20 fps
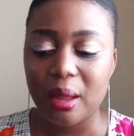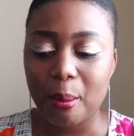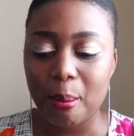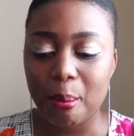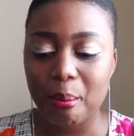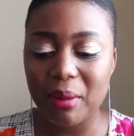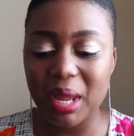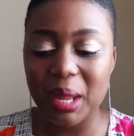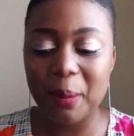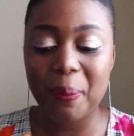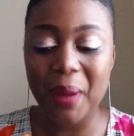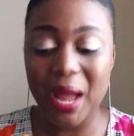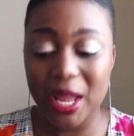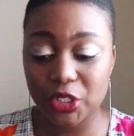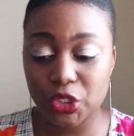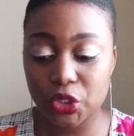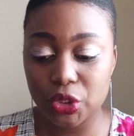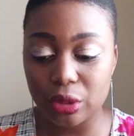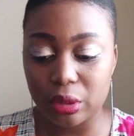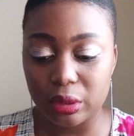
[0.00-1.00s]
my
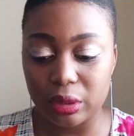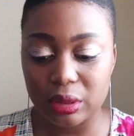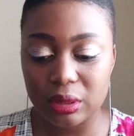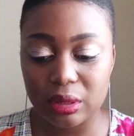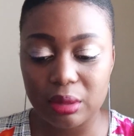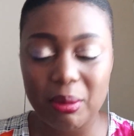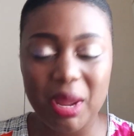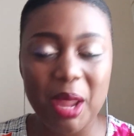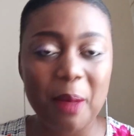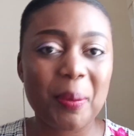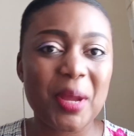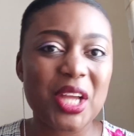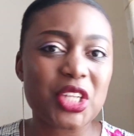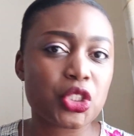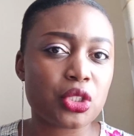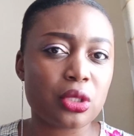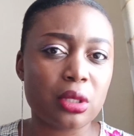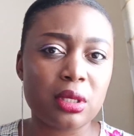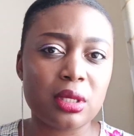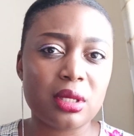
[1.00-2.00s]
passion
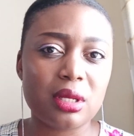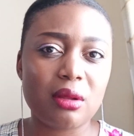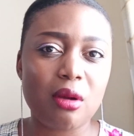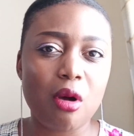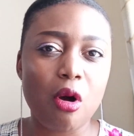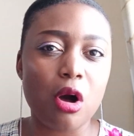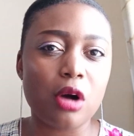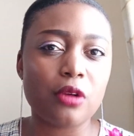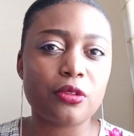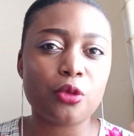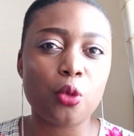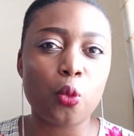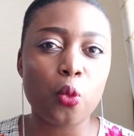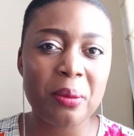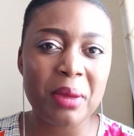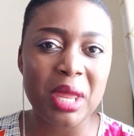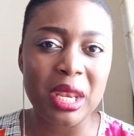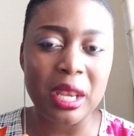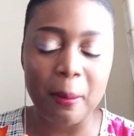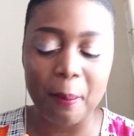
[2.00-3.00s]
of women